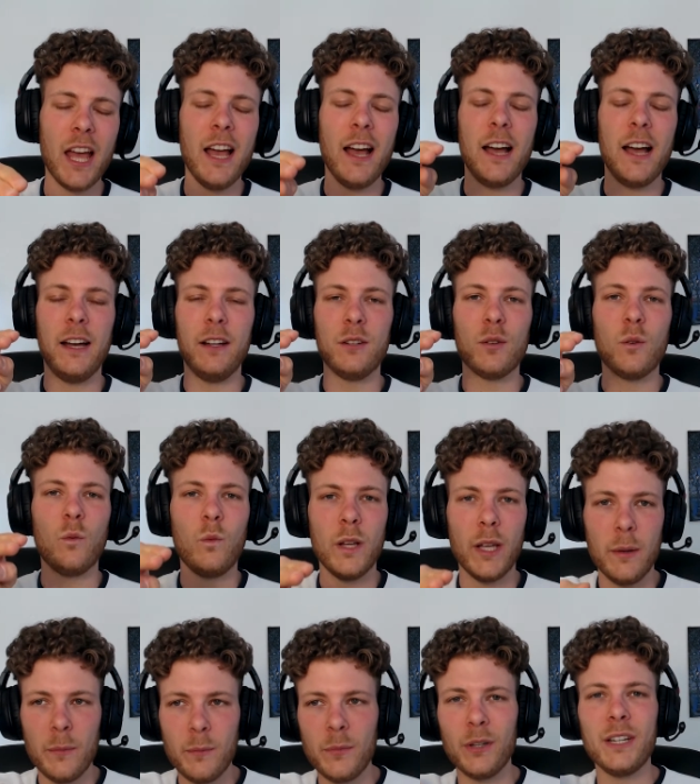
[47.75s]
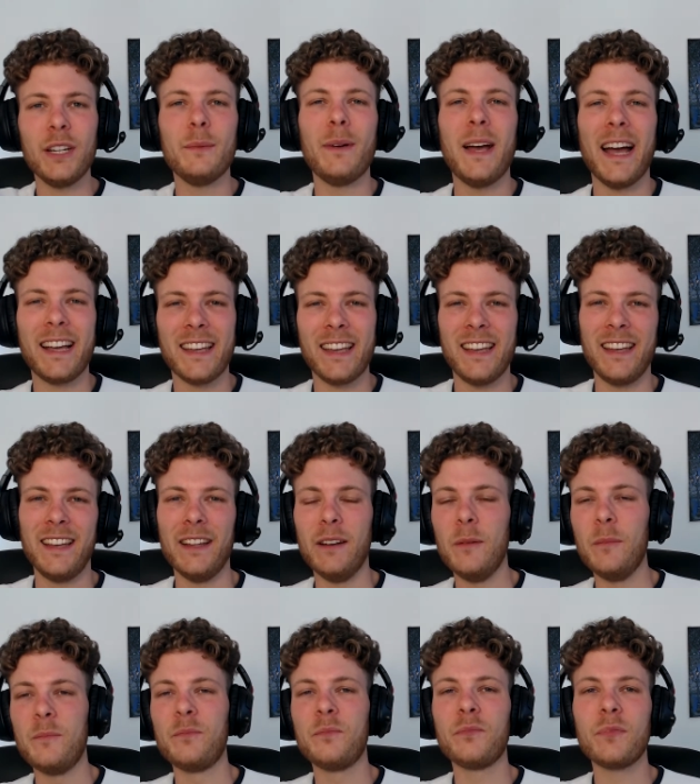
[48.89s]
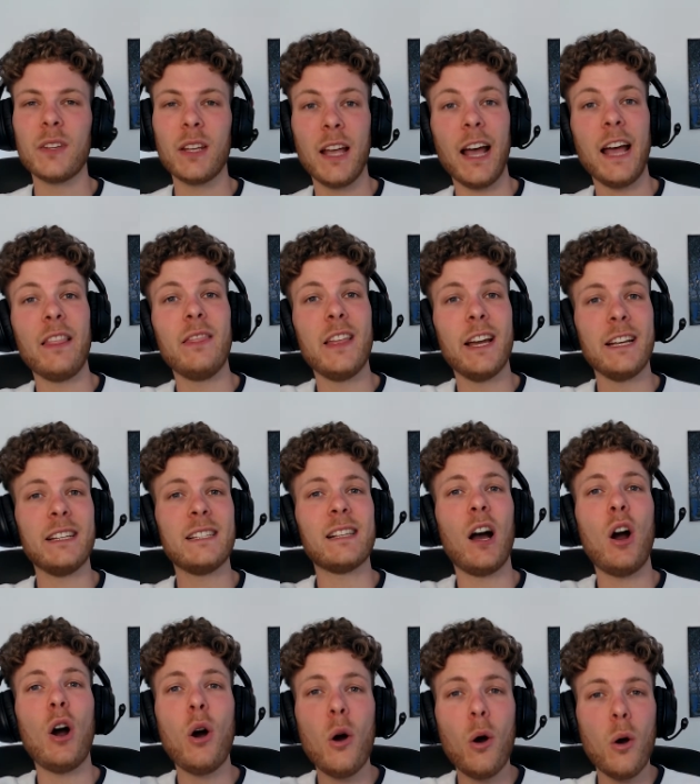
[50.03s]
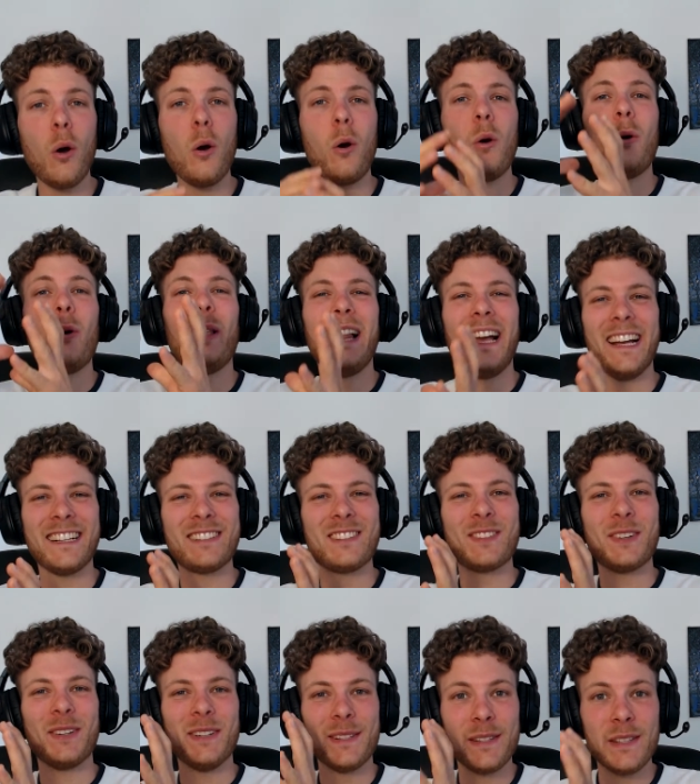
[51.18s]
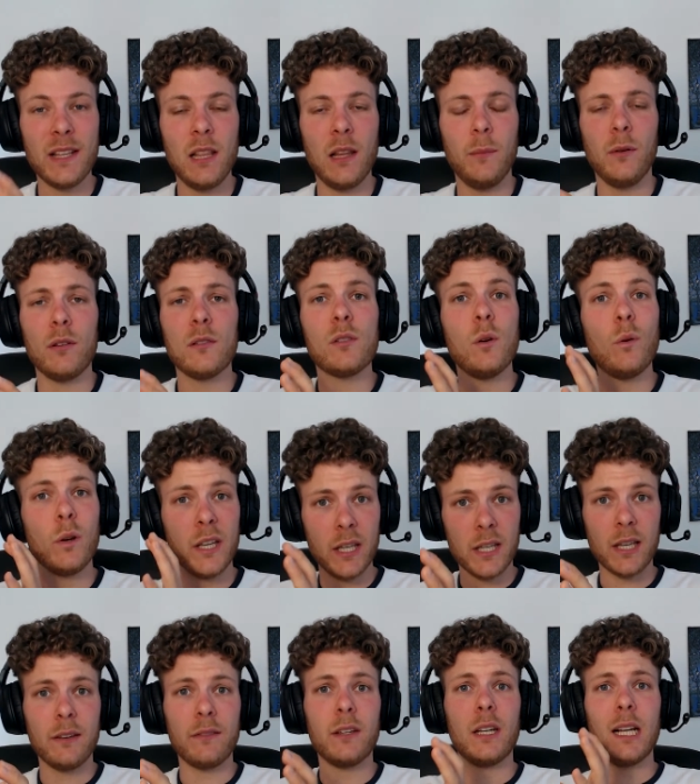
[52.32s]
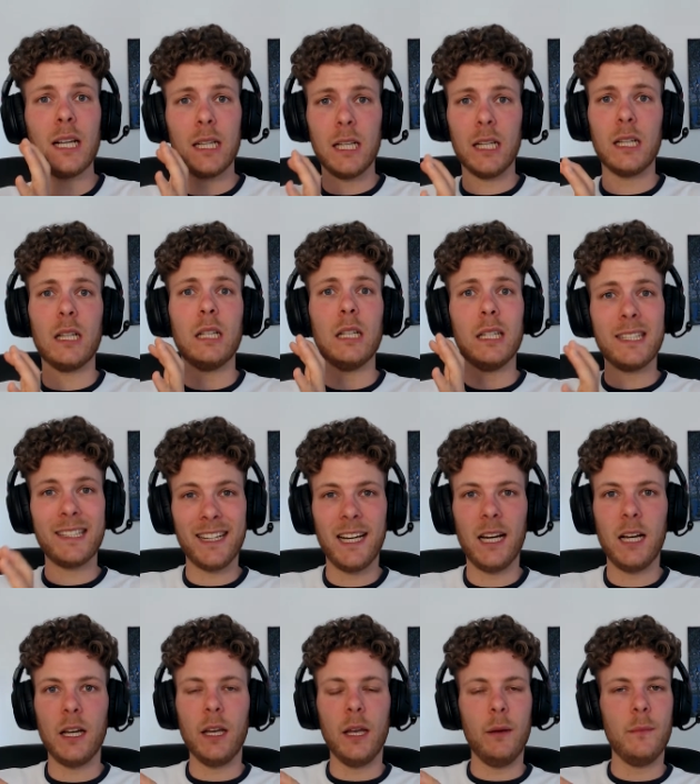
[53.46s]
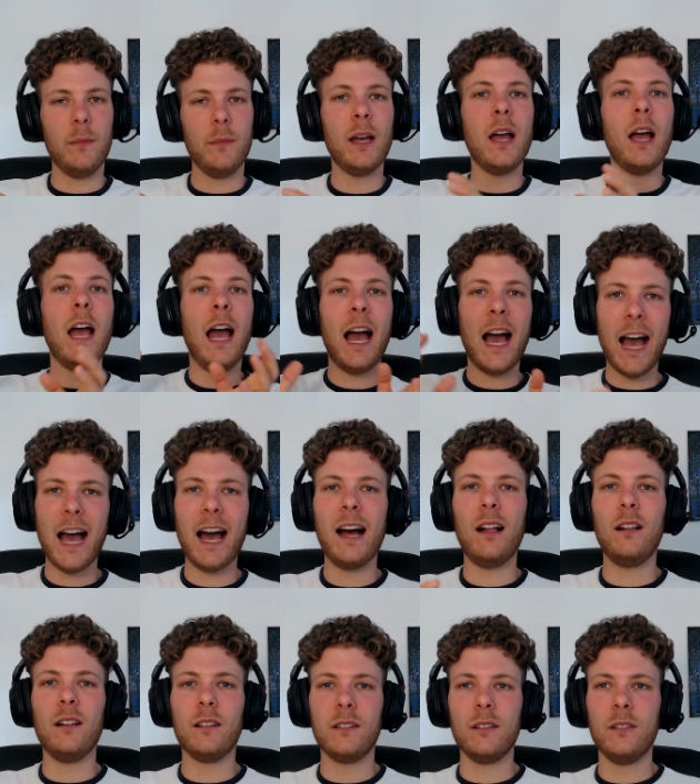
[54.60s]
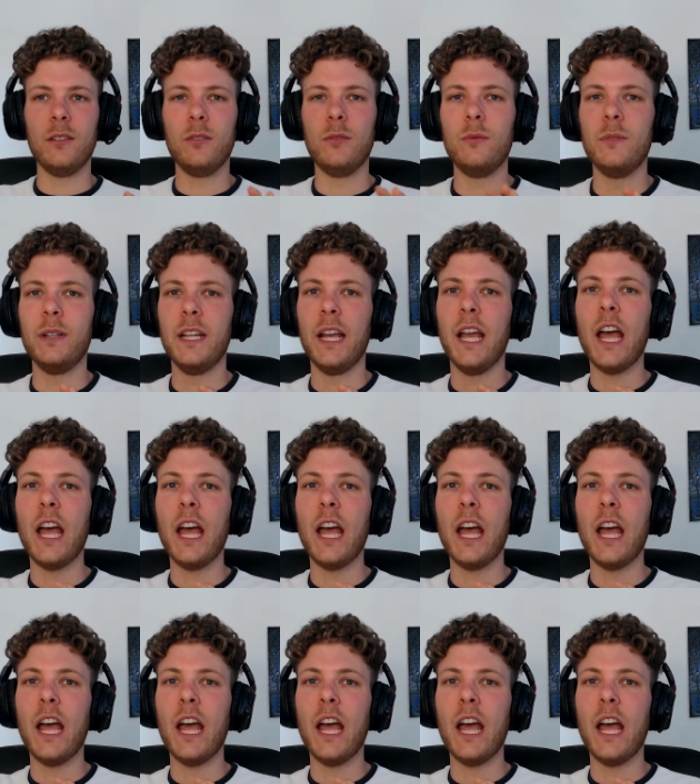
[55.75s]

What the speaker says: and we put it back in. And that is a whole extra syllable, so give it a little time. Algorithm,